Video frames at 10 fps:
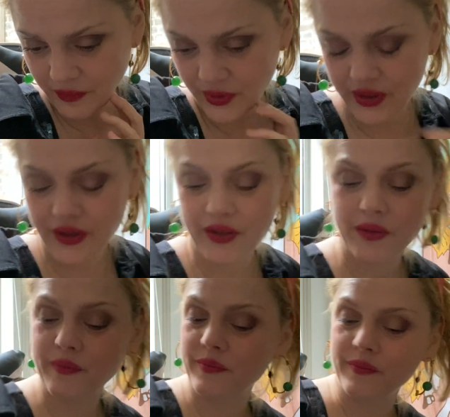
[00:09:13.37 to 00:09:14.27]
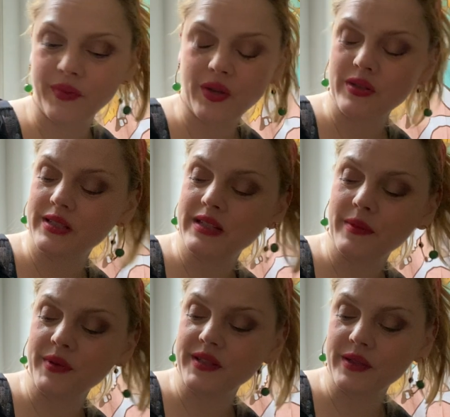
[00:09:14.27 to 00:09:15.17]
But you gotta
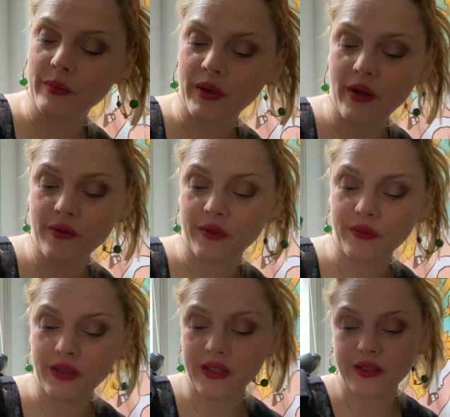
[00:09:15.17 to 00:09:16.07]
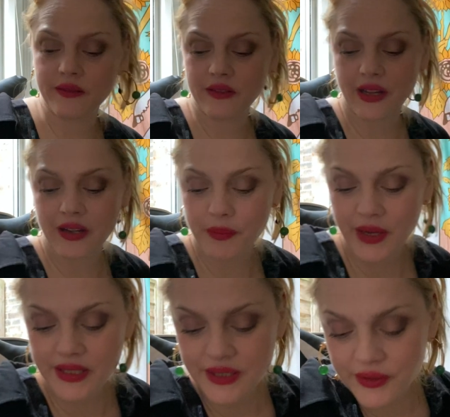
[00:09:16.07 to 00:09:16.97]
step into your power in the Nine of
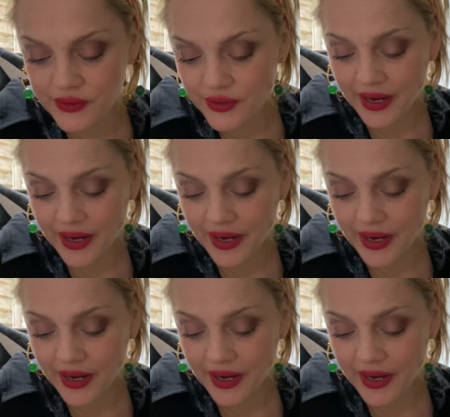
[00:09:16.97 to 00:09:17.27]
Pentacles.